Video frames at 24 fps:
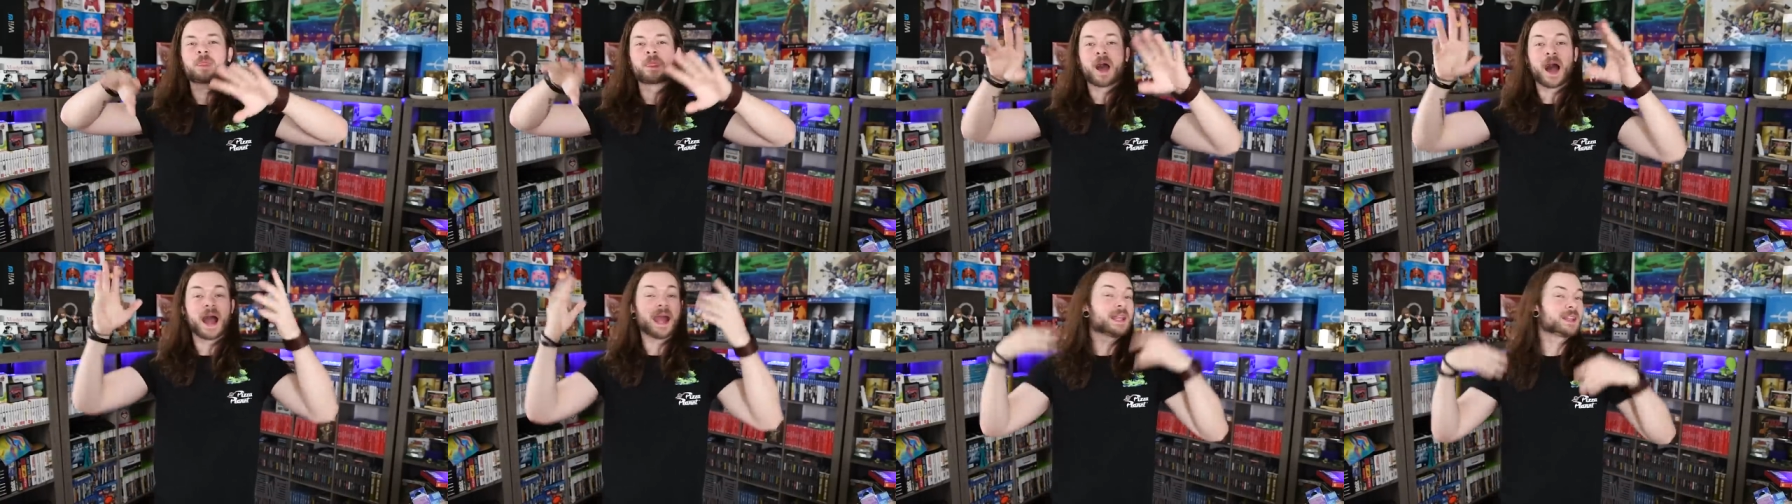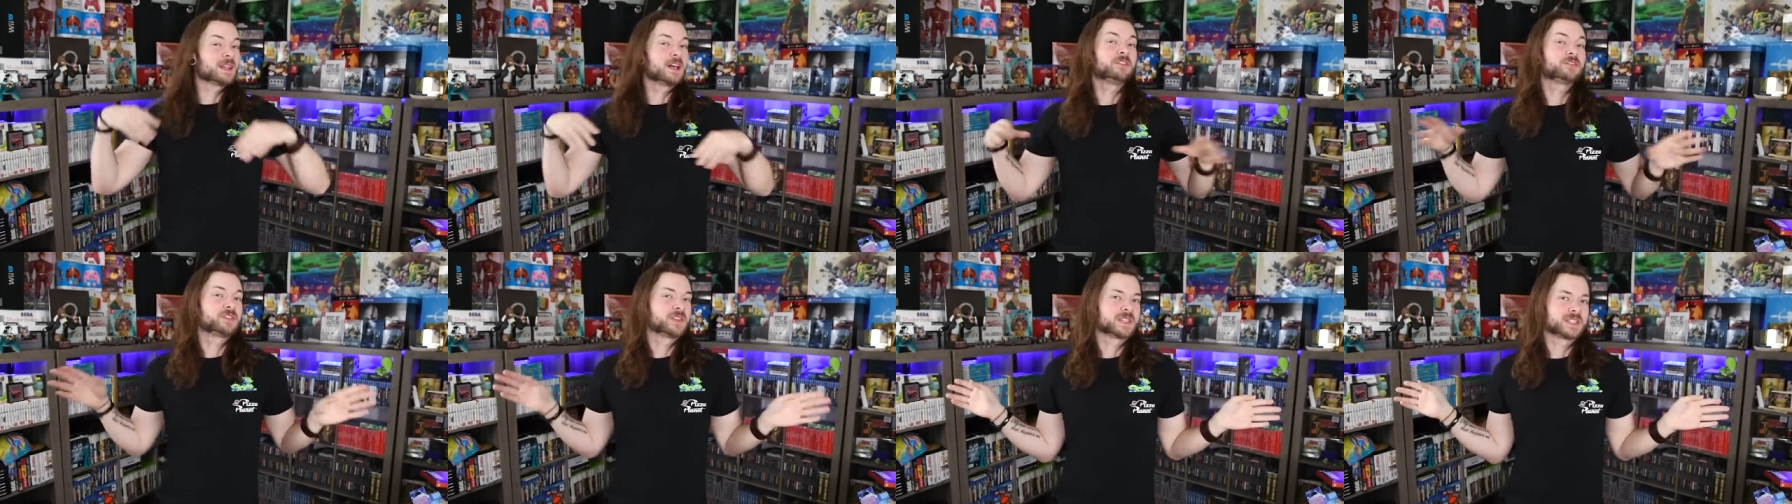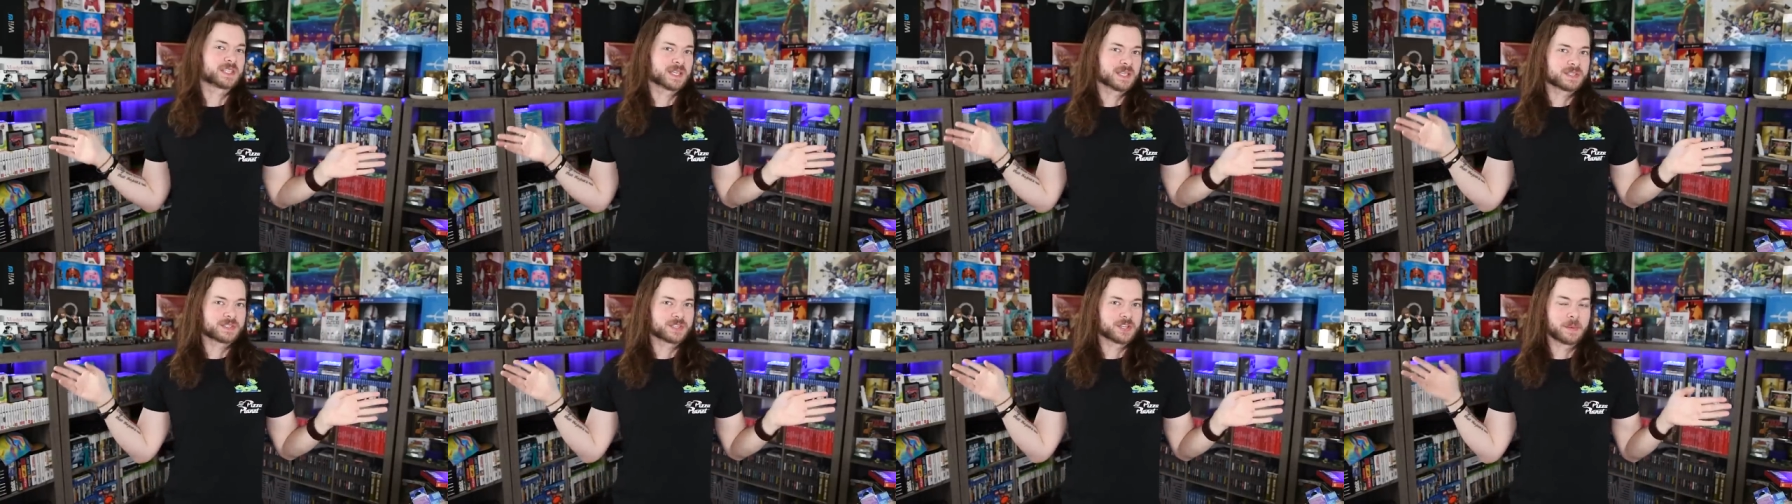I love the
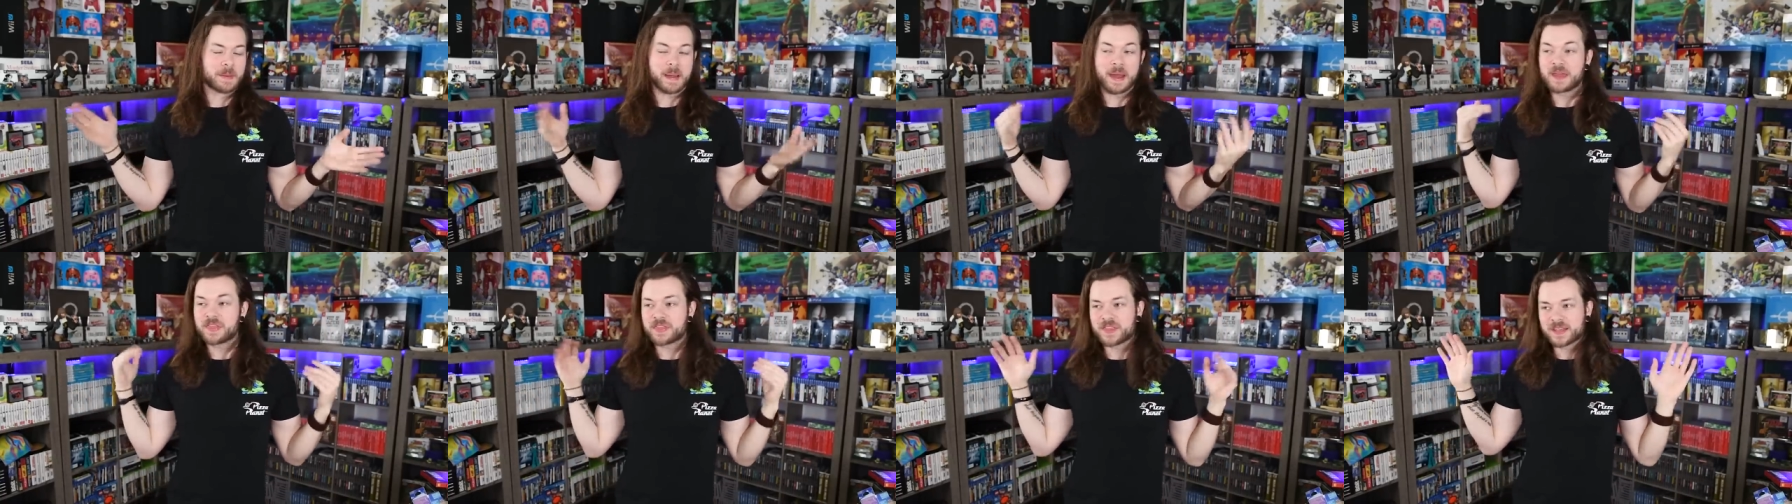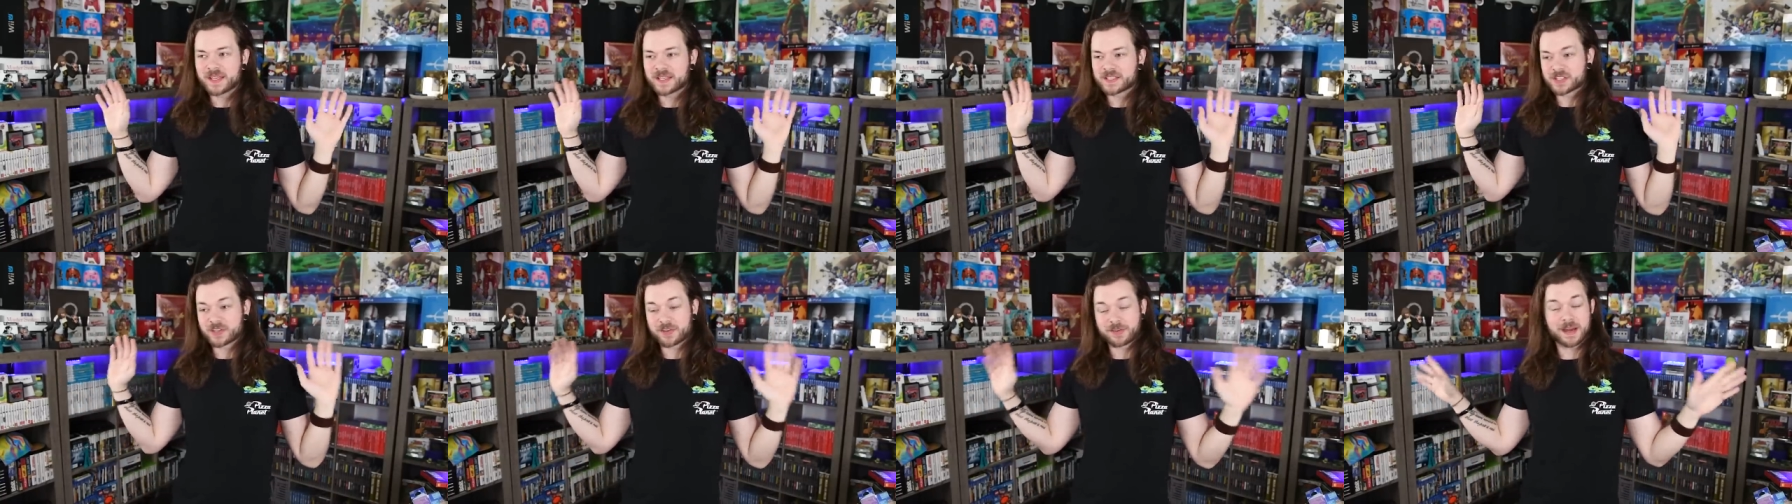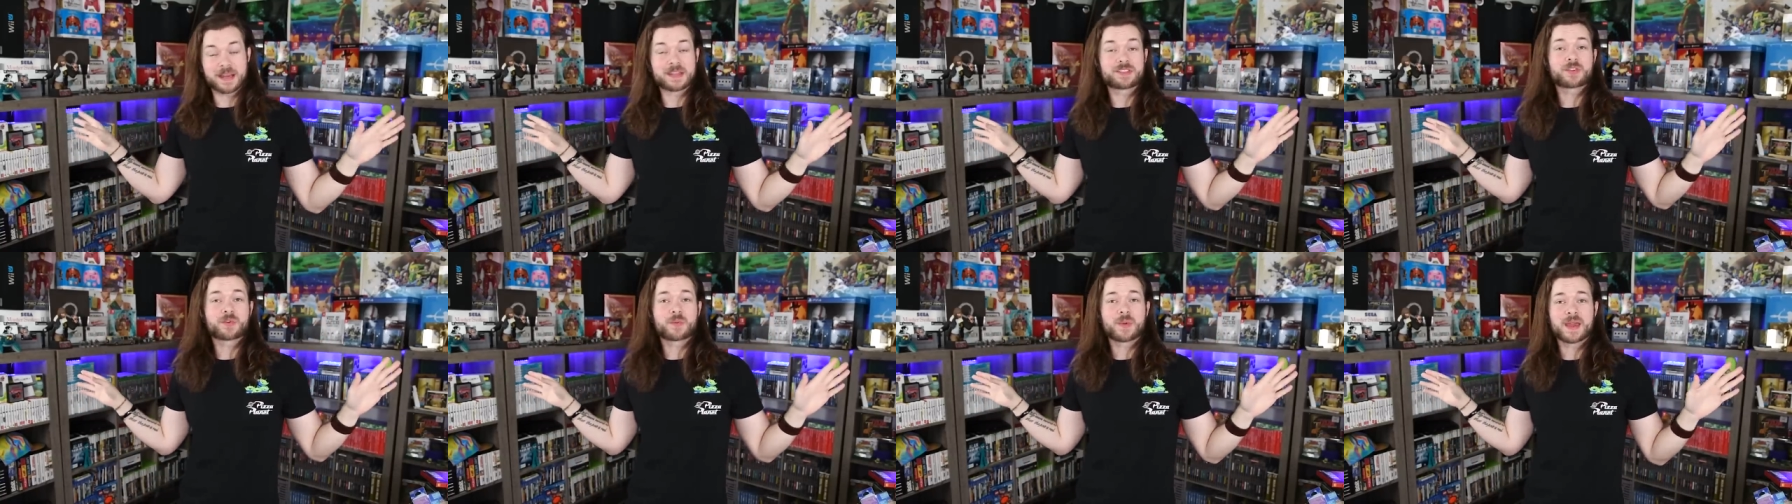system. I think it's
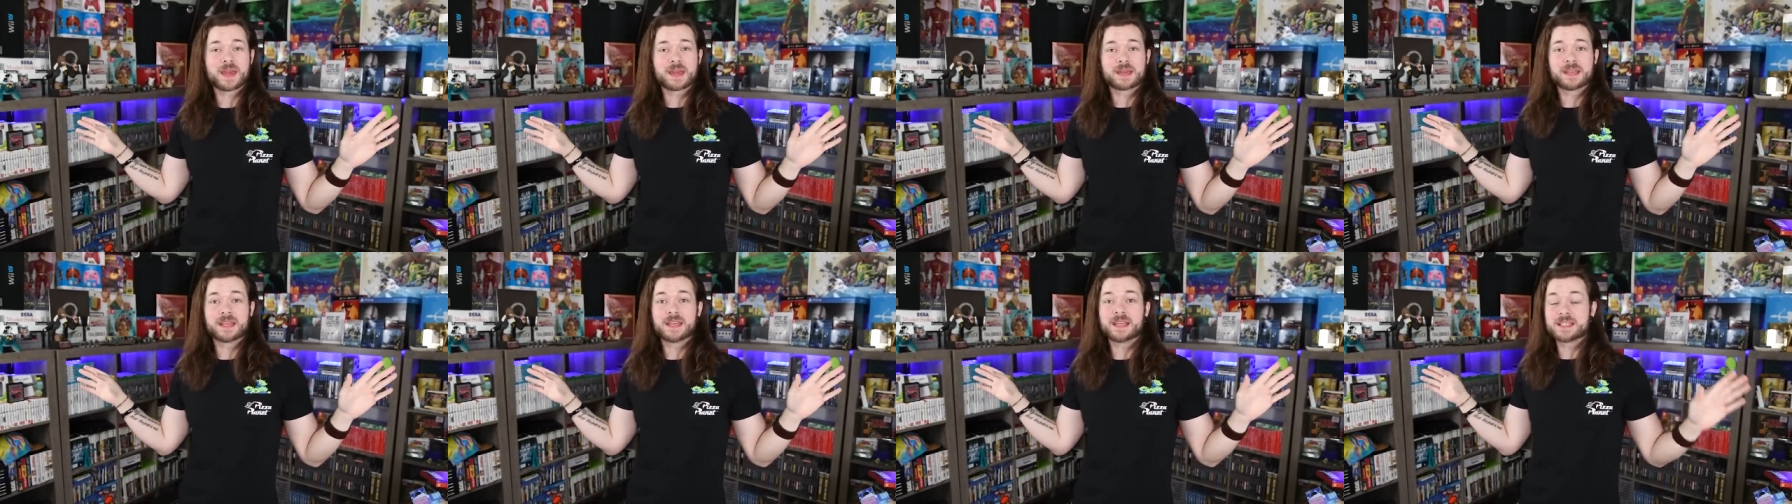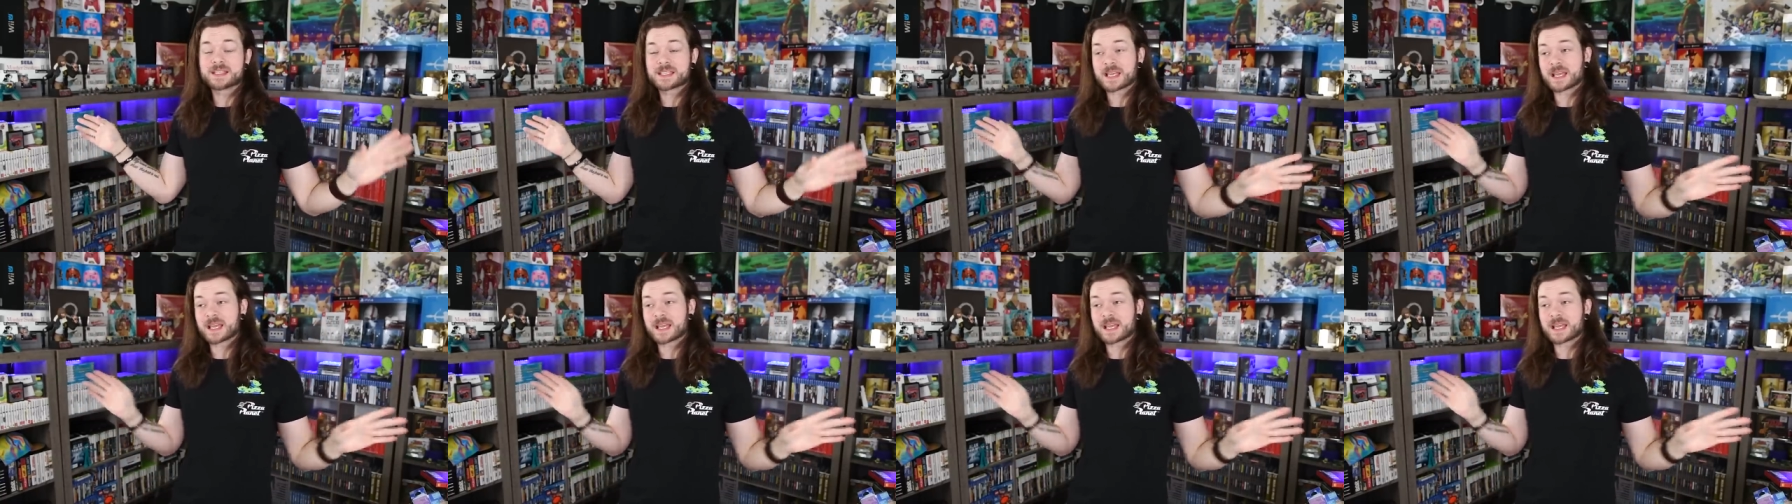great the way it is.